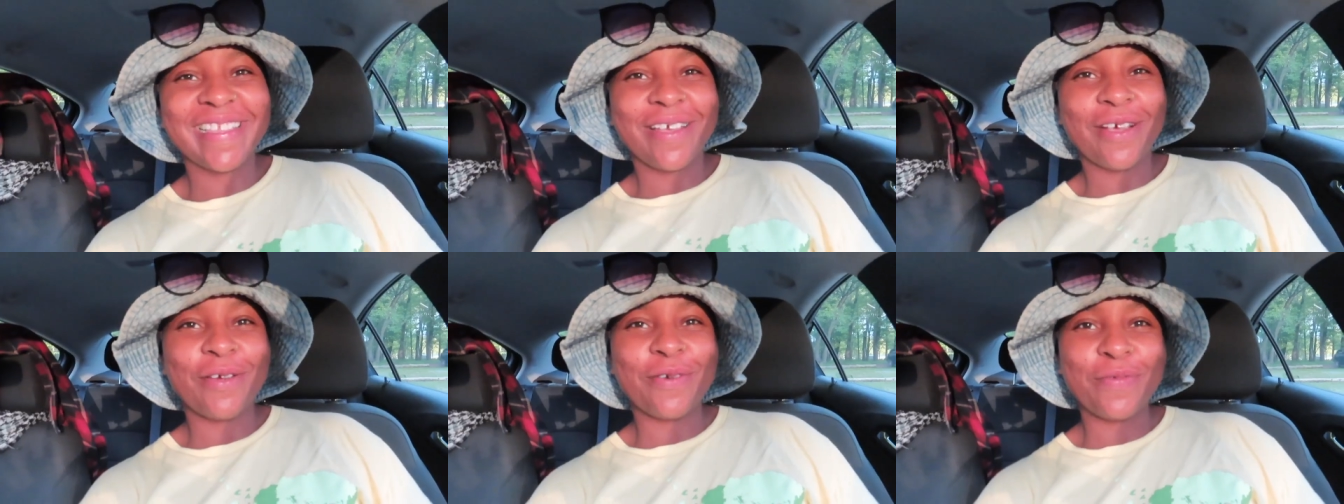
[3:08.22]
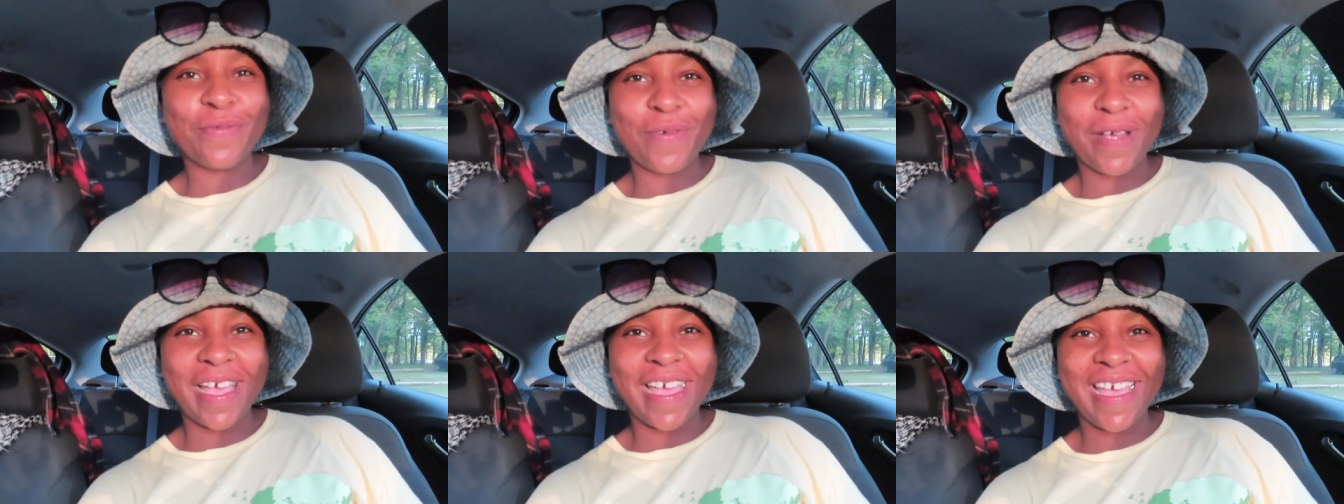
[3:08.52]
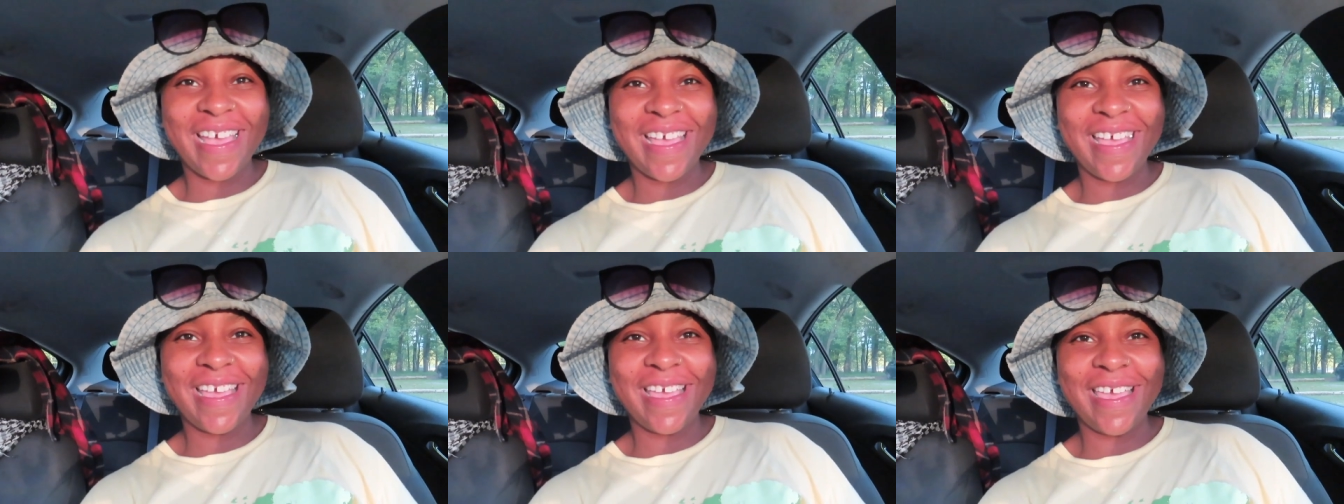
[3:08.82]
All
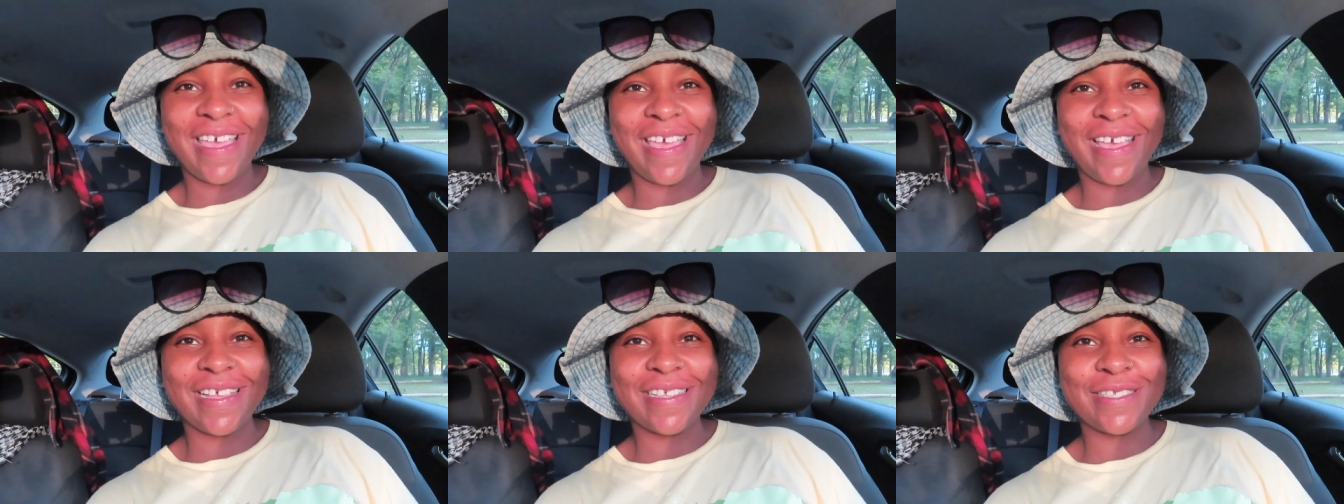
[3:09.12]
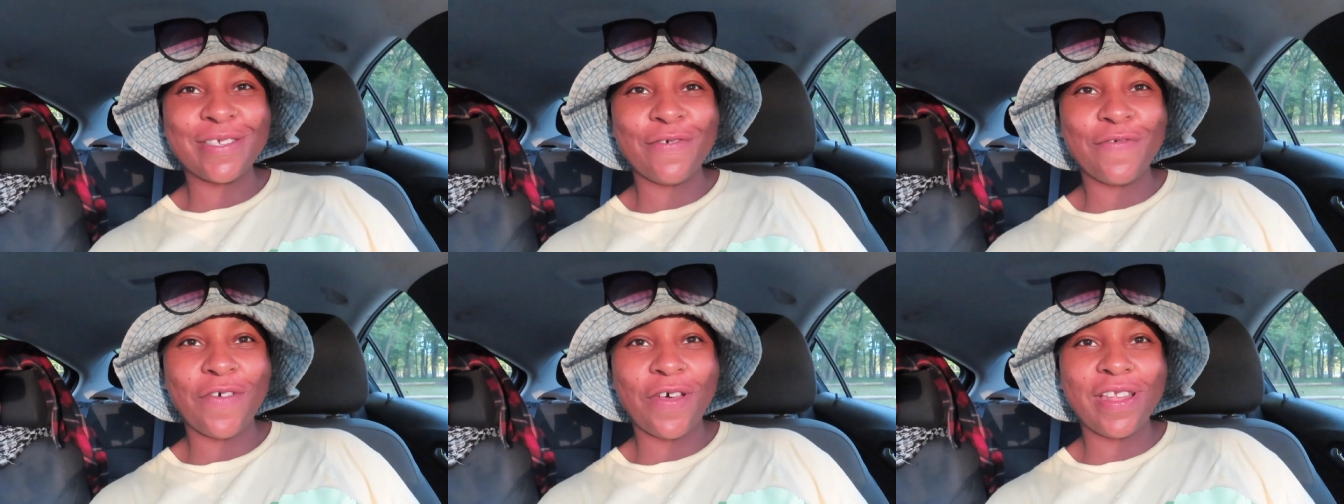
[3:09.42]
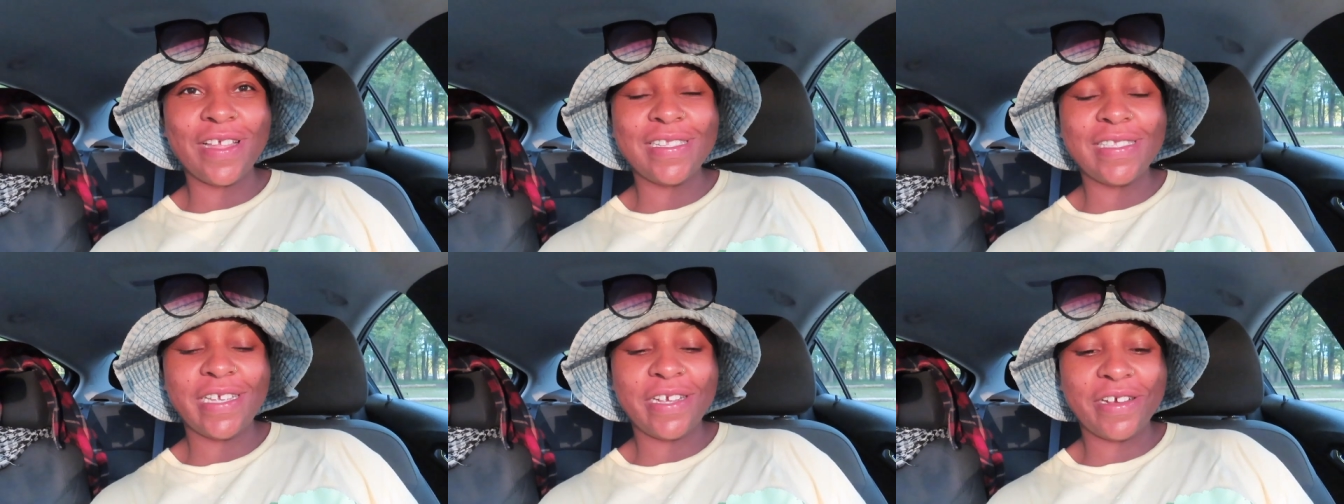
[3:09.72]
right. So
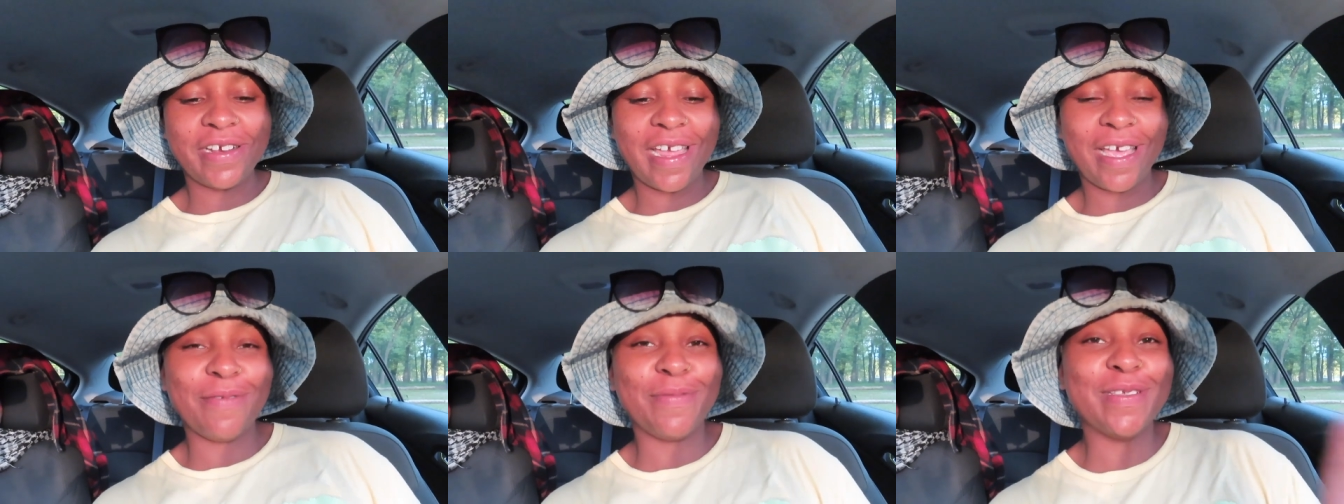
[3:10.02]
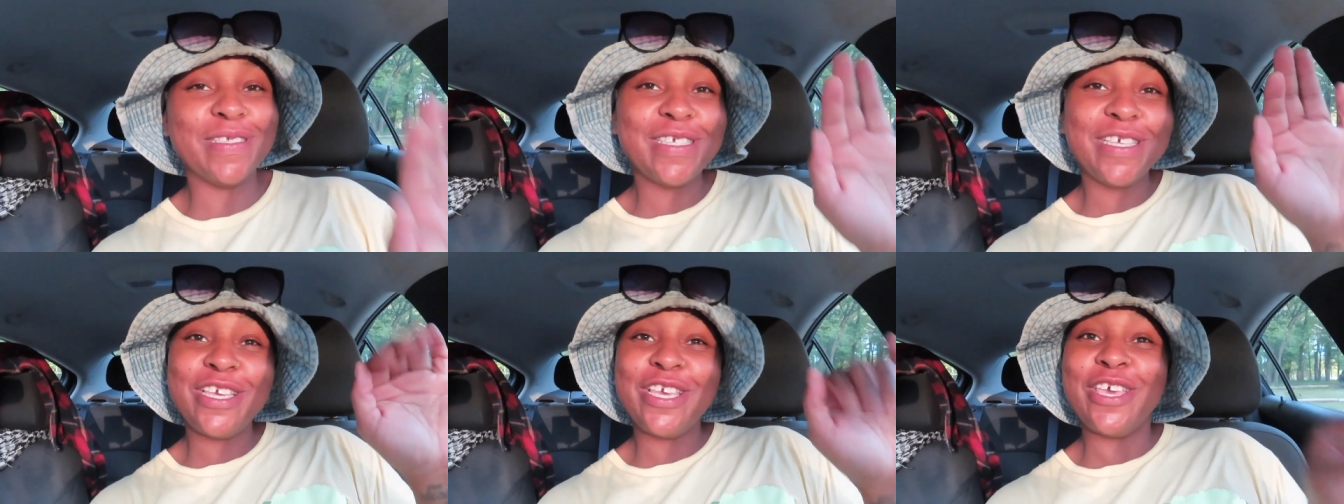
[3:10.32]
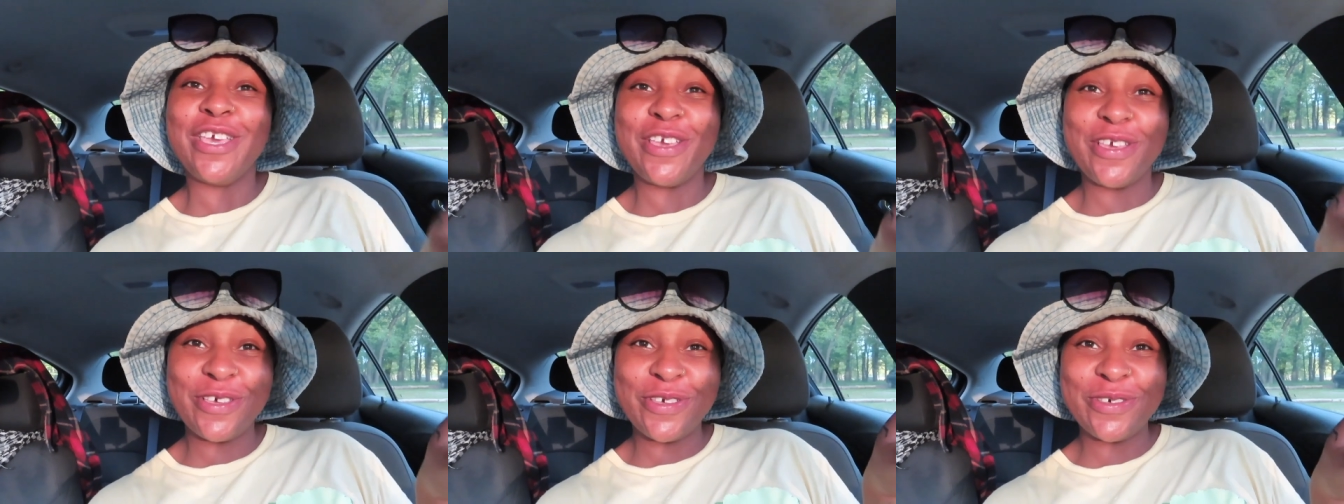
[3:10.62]
volunteer day was
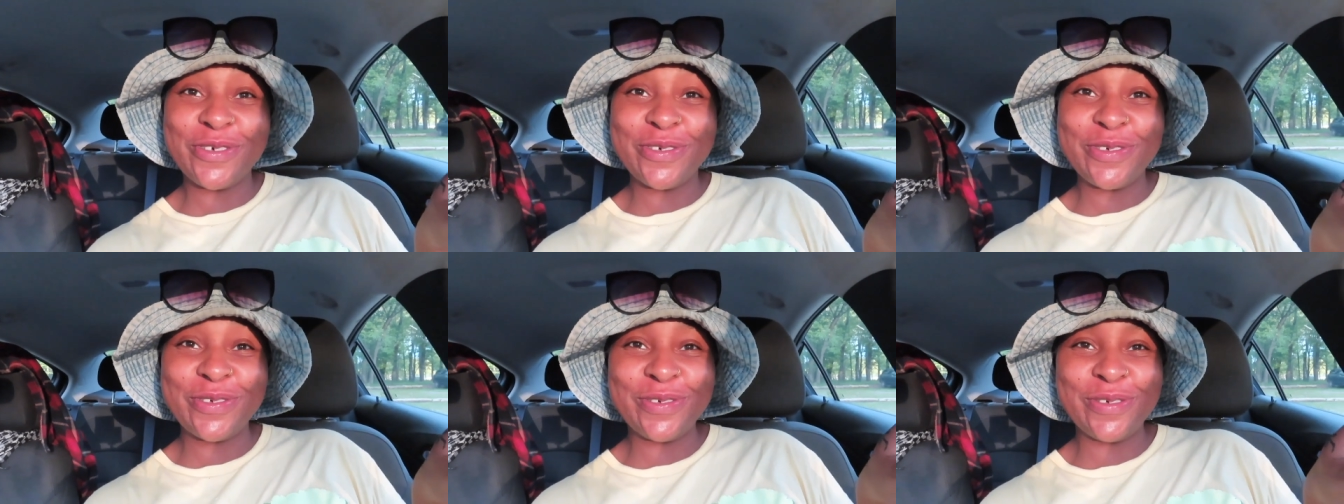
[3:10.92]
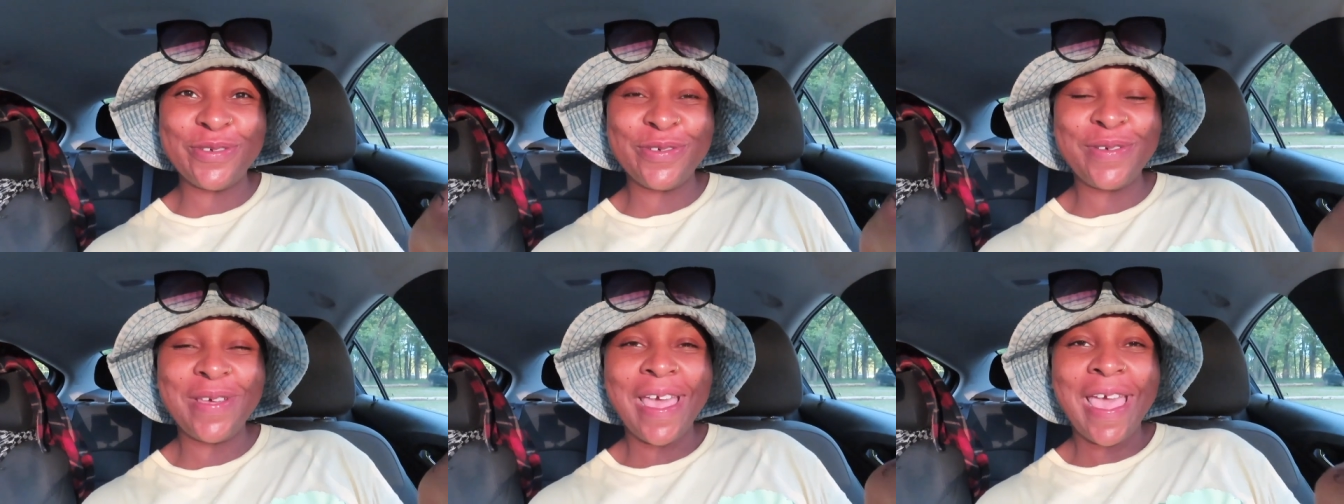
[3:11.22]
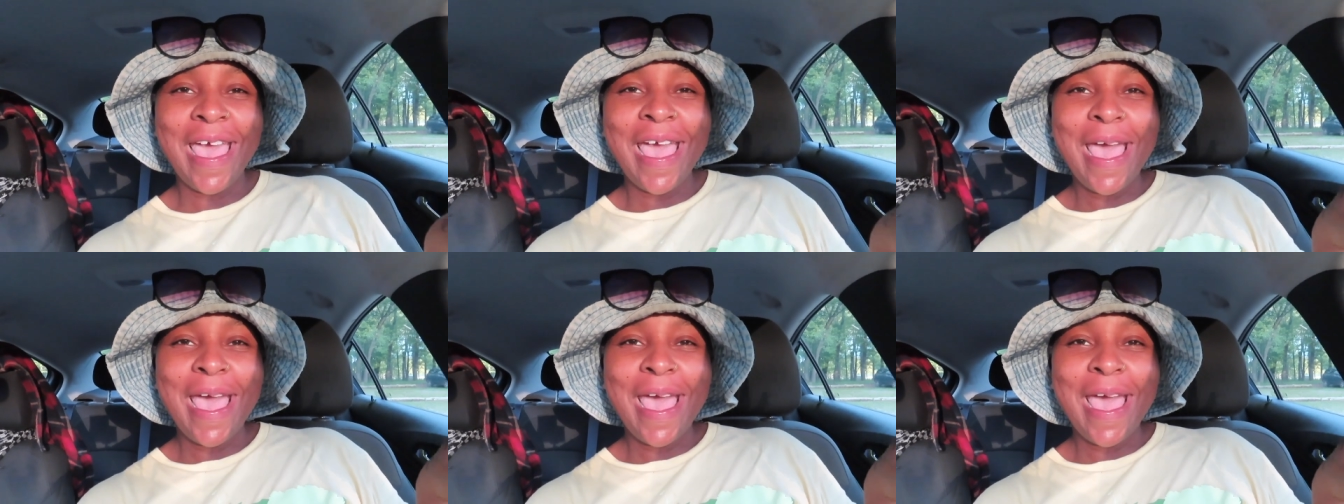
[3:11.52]
cute.